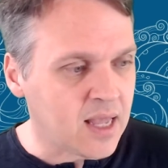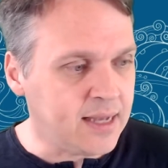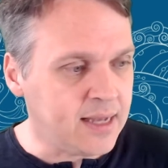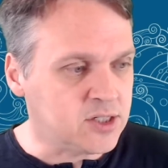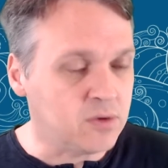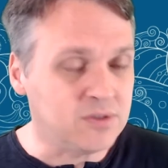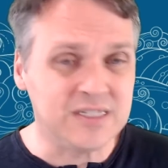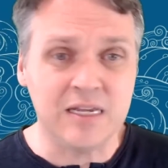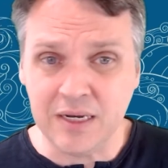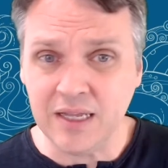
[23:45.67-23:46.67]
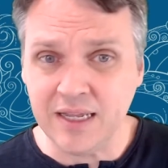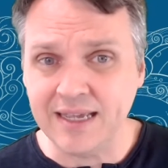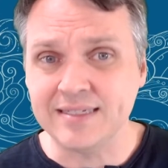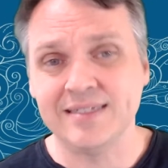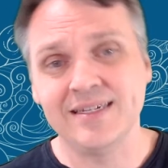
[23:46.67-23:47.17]
And so typically
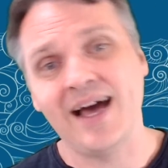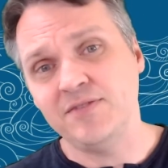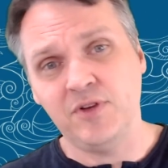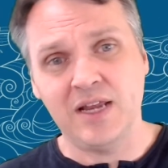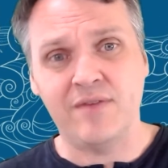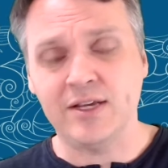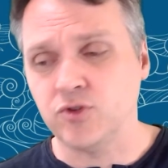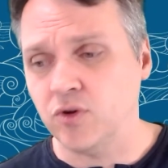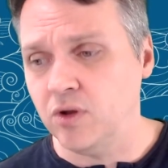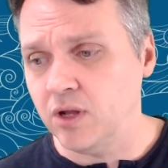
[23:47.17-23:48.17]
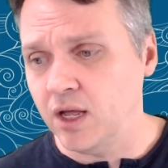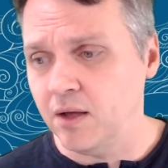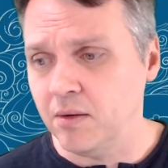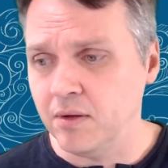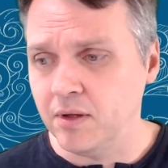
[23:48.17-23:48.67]
it's nice if you can have an
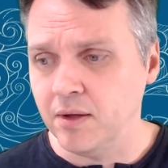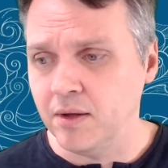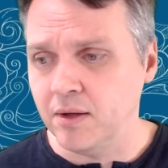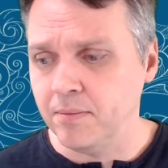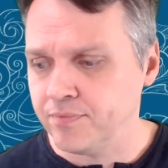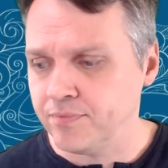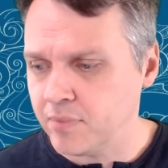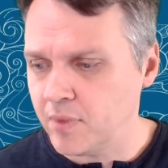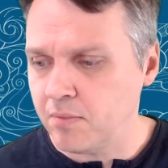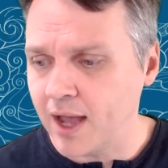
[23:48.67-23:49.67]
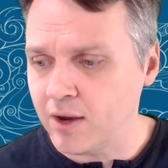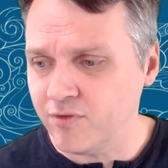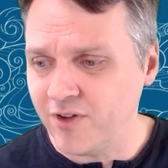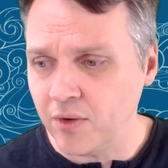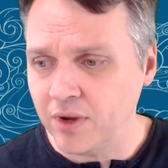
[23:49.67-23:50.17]
external
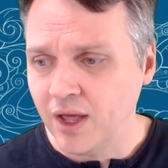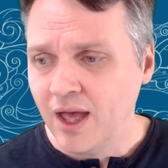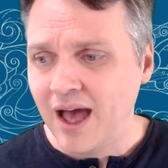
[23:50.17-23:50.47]
microphone.